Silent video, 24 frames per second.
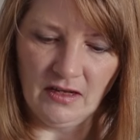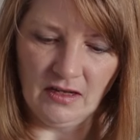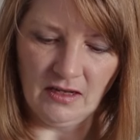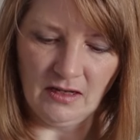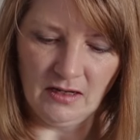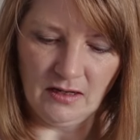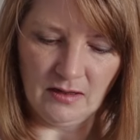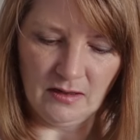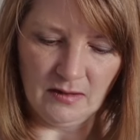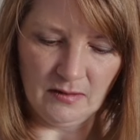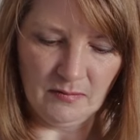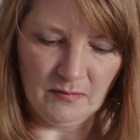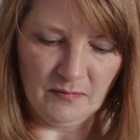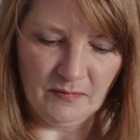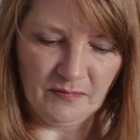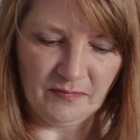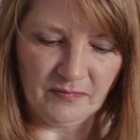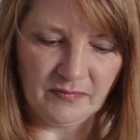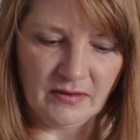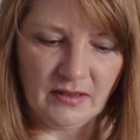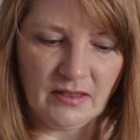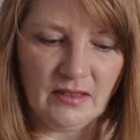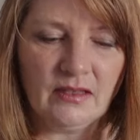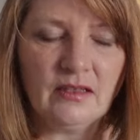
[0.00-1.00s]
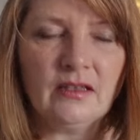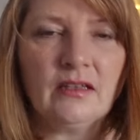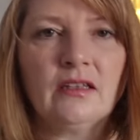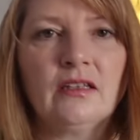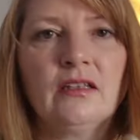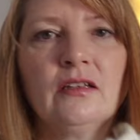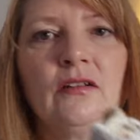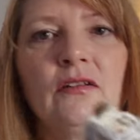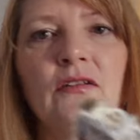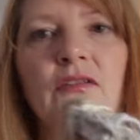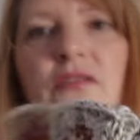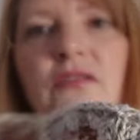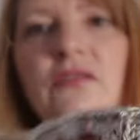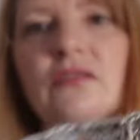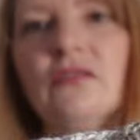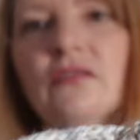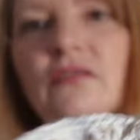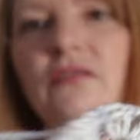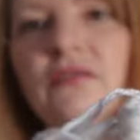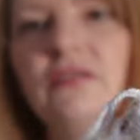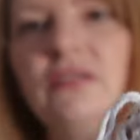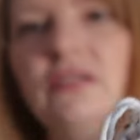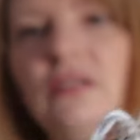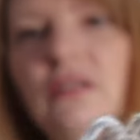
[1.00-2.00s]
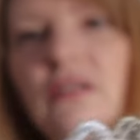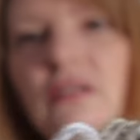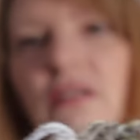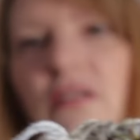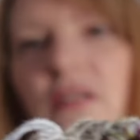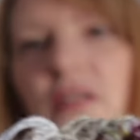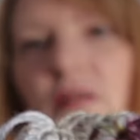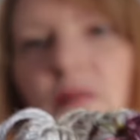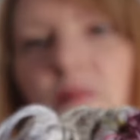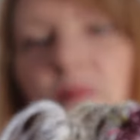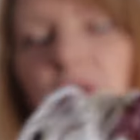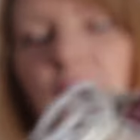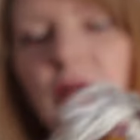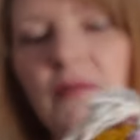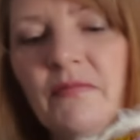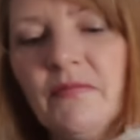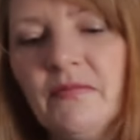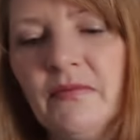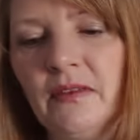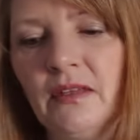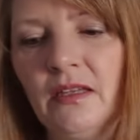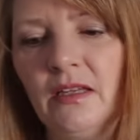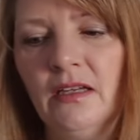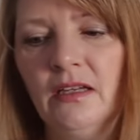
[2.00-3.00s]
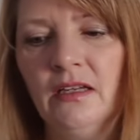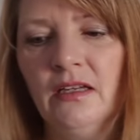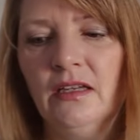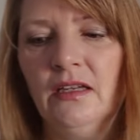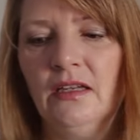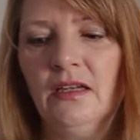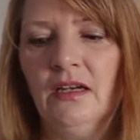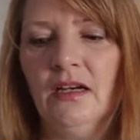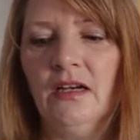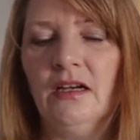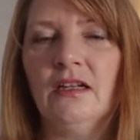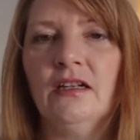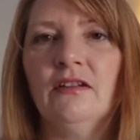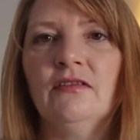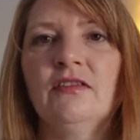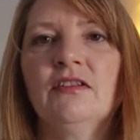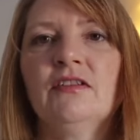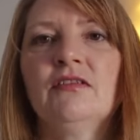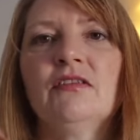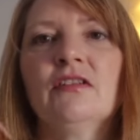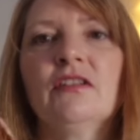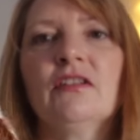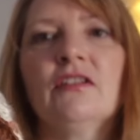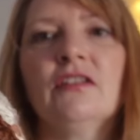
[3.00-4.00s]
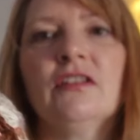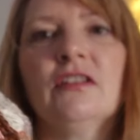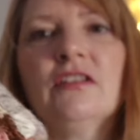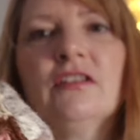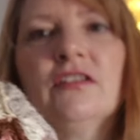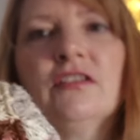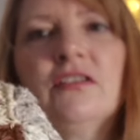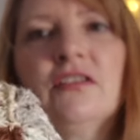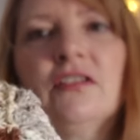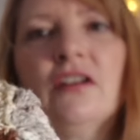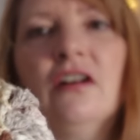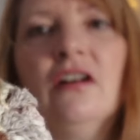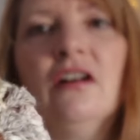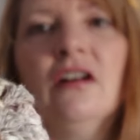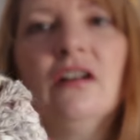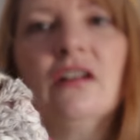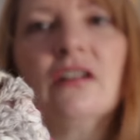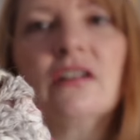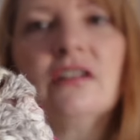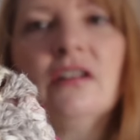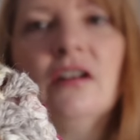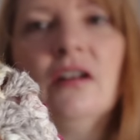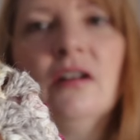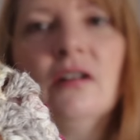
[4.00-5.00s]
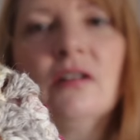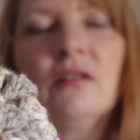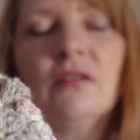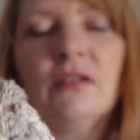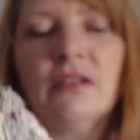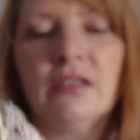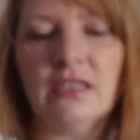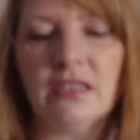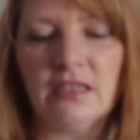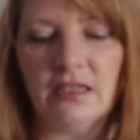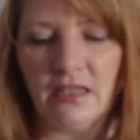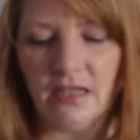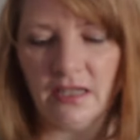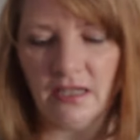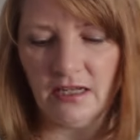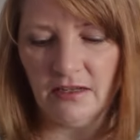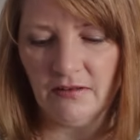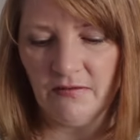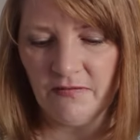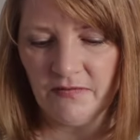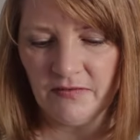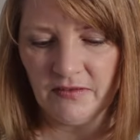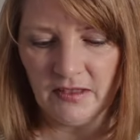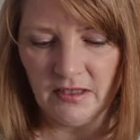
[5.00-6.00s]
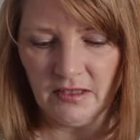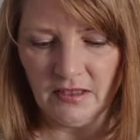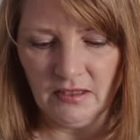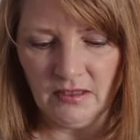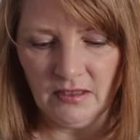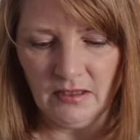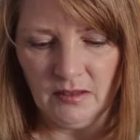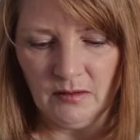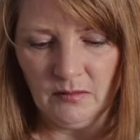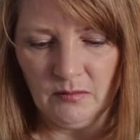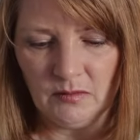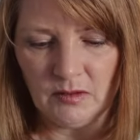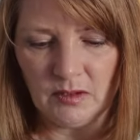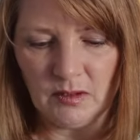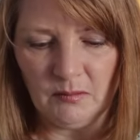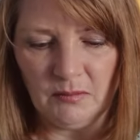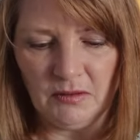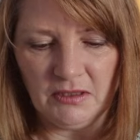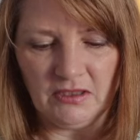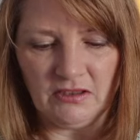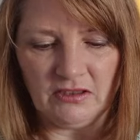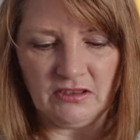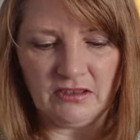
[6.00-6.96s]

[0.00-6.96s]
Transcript: the odd sort of darker one, and I've even got this dark one in there, which I might